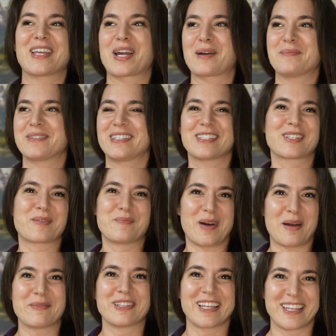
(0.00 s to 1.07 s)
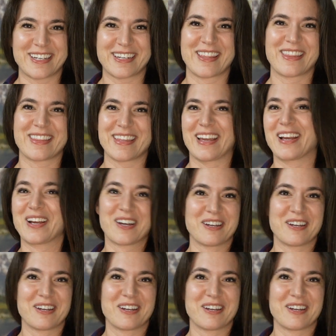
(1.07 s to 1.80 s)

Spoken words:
Like I'm discombobulated on the thing,